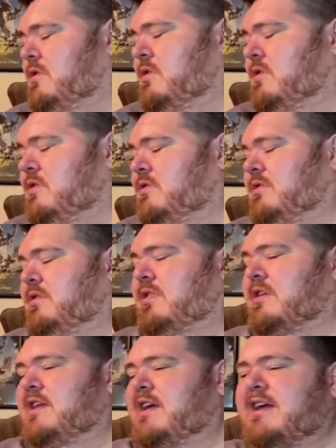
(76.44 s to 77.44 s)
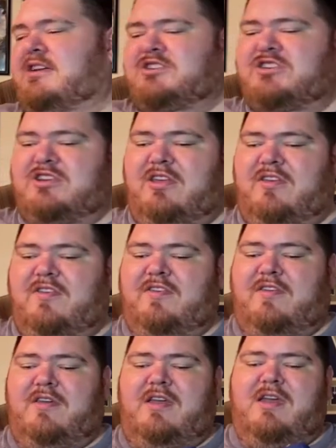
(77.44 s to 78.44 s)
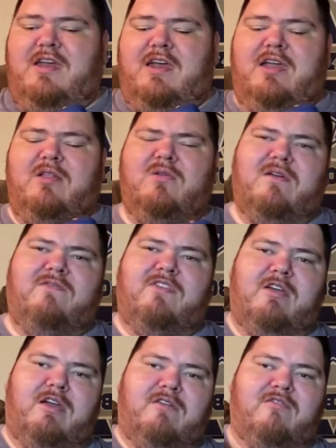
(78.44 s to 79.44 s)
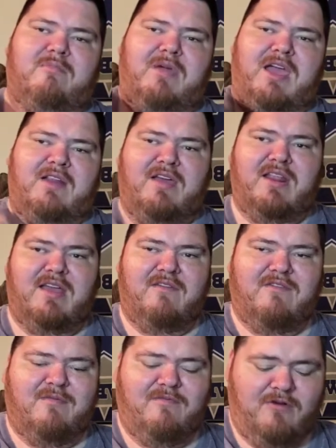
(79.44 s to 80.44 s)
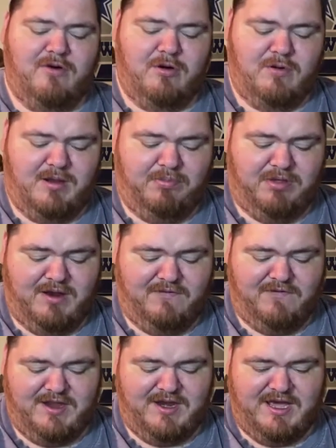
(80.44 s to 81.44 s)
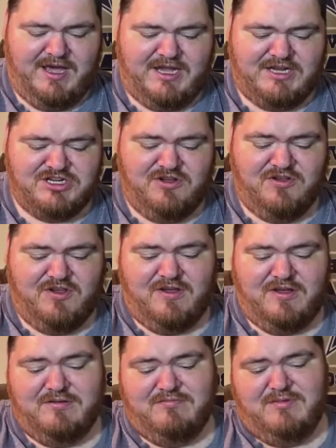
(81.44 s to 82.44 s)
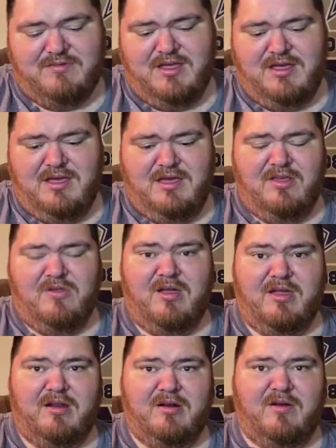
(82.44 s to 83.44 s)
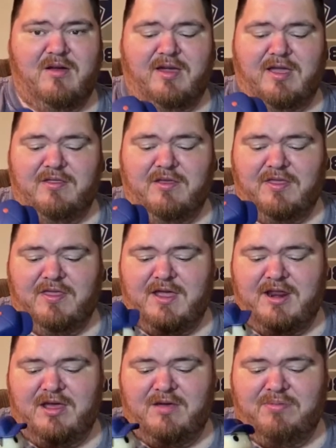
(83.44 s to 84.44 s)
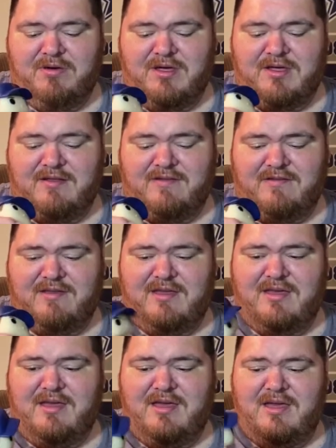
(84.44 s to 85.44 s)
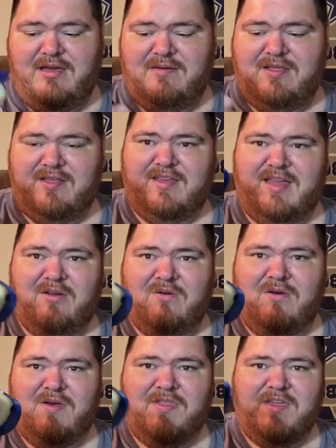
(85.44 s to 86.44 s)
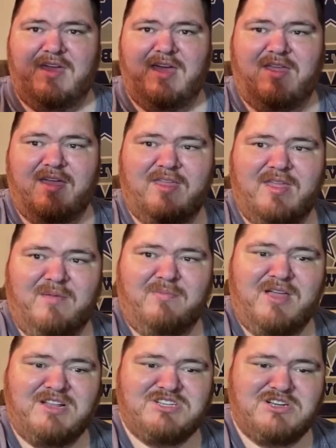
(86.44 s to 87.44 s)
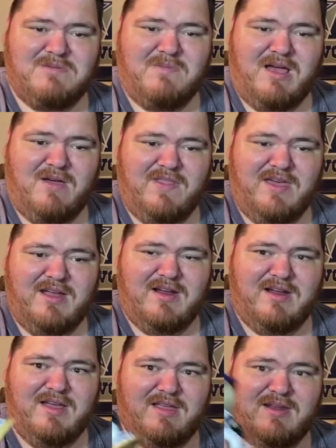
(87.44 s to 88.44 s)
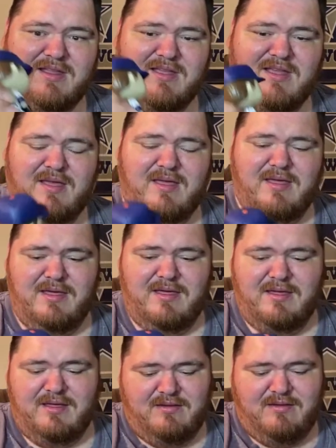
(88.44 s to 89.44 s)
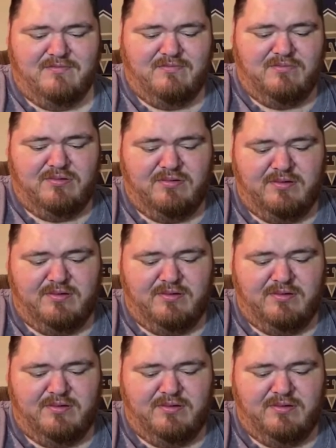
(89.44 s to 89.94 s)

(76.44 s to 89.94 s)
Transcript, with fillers: the the Nationals. I don't know if they ever made any of them for when he played for the Dodgers because I so I don't know. I could look that up, but um, it's kind of cool that they got like a little pitching mound there, and um,